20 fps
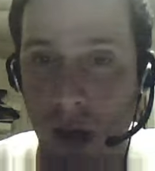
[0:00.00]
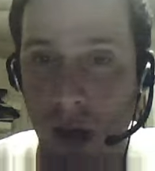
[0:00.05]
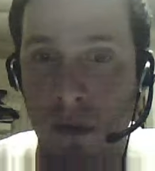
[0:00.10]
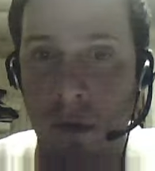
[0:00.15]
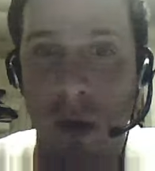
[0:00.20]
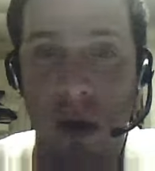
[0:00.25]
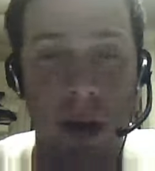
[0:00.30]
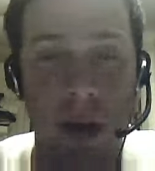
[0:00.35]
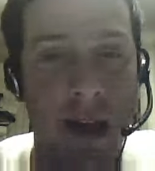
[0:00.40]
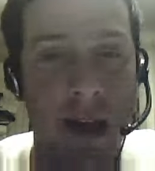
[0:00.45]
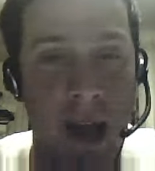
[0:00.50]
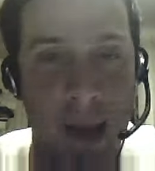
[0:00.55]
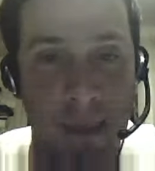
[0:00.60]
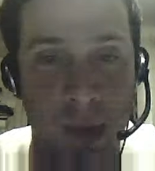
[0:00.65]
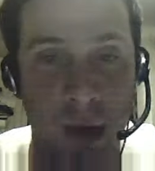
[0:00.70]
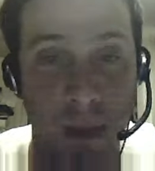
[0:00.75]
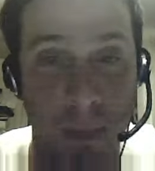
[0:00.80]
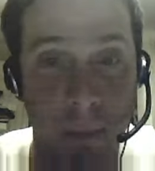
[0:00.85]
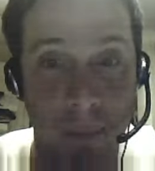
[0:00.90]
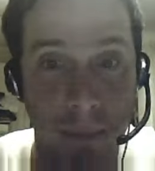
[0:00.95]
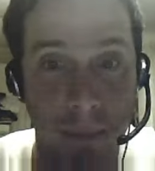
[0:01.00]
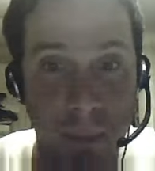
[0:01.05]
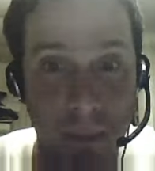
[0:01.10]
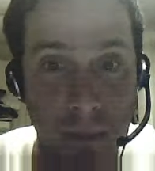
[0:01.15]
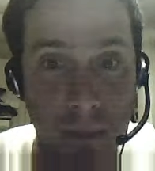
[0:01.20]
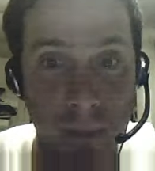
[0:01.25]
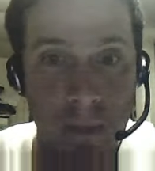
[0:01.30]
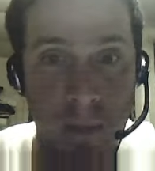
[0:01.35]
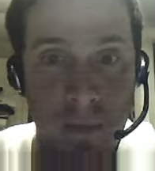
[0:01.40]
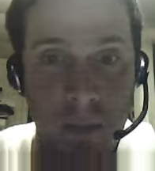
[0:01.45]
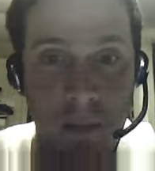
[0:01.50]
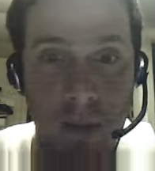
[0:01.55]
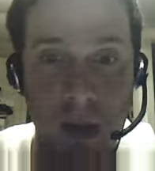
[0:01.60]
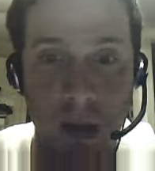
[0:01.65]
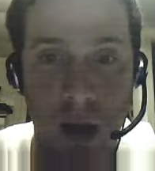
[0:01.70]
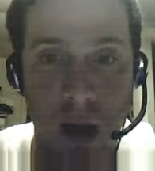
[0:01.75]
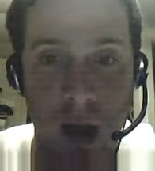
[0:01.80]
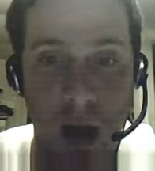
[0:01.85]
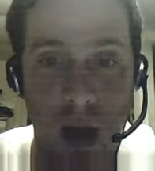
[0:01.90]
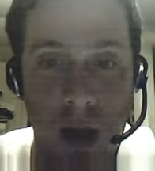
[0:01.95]
If you're a gamer,
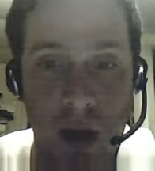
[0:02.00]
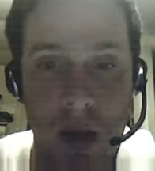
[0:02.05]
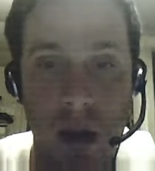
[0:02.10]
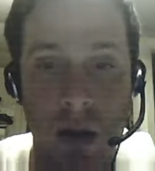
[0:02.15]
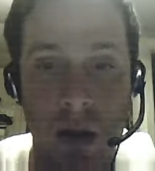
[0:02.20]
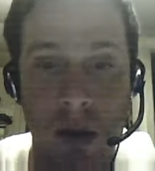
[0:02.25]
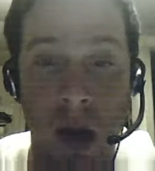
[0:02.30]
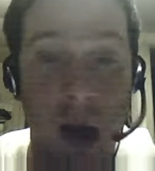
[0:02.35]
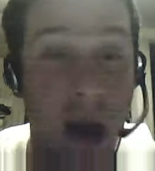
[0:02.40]
you